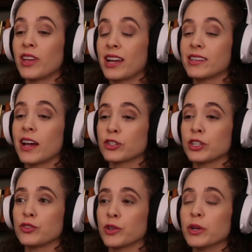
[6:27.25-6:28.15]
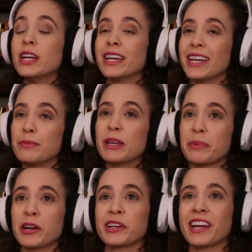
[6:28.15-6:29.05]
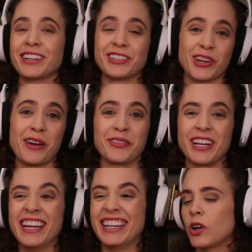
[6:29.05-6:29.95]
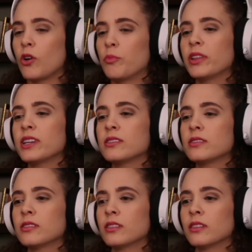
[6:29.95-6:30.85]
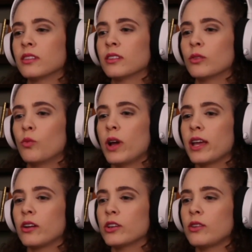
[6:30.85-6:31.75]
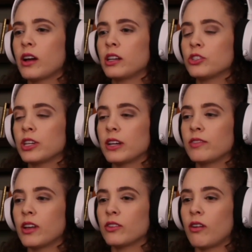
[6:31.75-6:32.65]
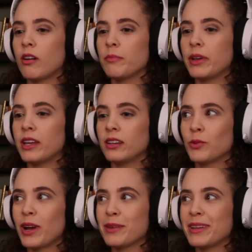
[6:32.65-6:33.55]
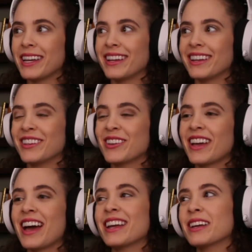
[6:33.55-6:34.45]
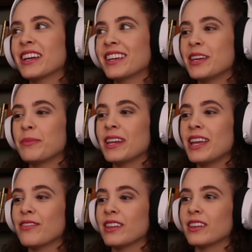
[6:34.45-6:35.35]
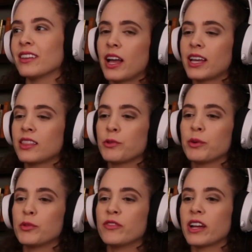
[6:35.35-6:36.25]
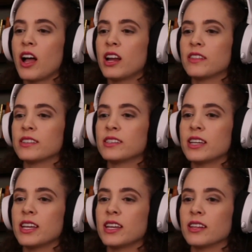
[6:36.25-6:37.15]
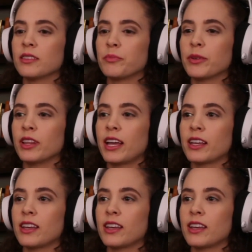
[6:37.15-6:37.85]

That's actually true. He'd be a better king than Joffrey. Oh, please. Wait, are you not going to shave the other armpit? Wait a minute. You gotta keep it even. I get that we're moving on in the scene, but like,